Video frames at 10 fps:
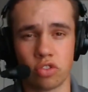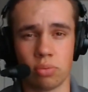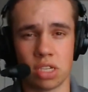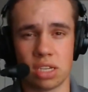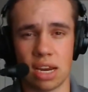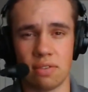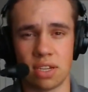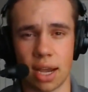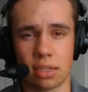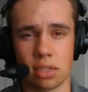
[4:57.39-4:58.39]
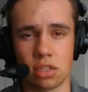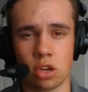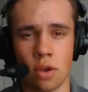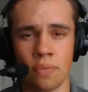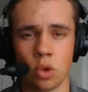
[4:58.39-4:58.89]
from the state of
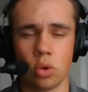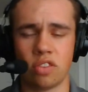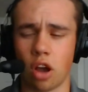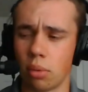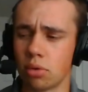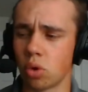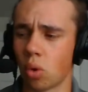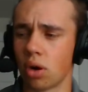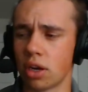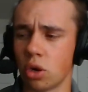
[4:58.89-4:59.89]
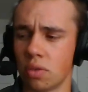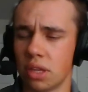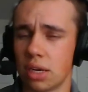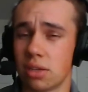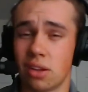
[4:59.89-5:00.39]
Texas who have come up to Oregon
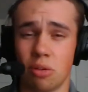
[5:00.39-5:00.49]
over the years.